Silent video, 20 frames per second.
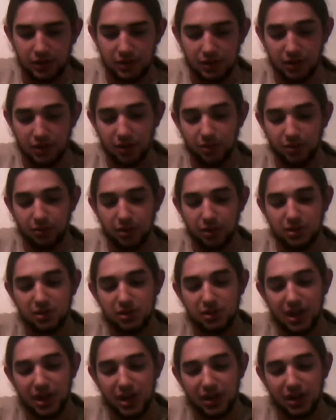So once
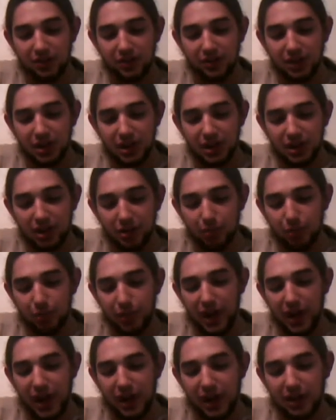you have that
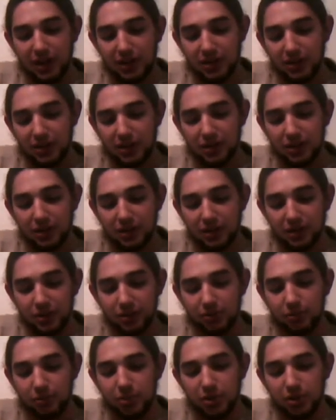back
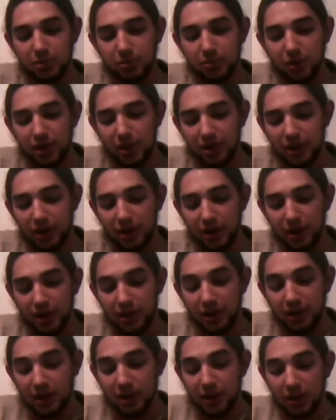wood part on,
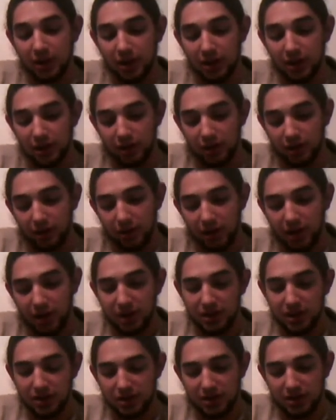go ahead
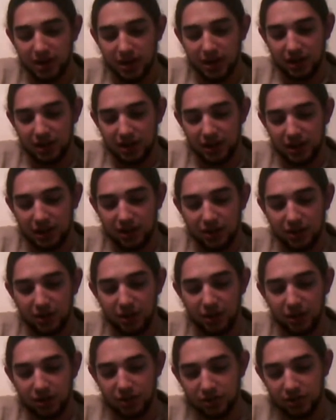and tighten down
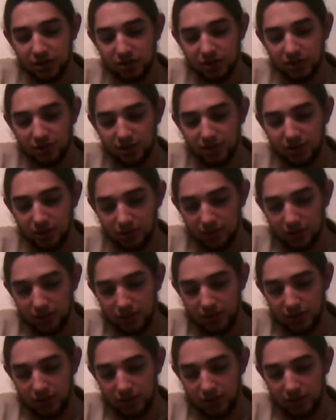all your screws.